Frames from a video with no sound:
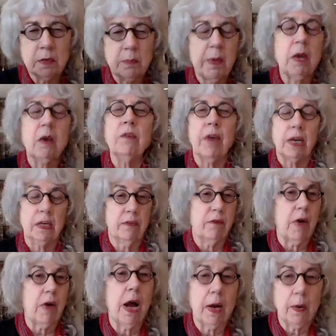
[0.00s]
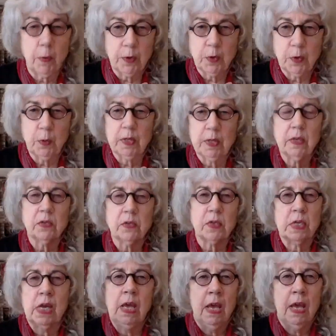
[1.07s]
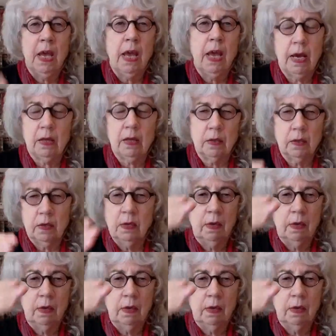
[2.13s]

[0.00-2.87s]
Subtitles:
As a matter of fact, if I were doing this at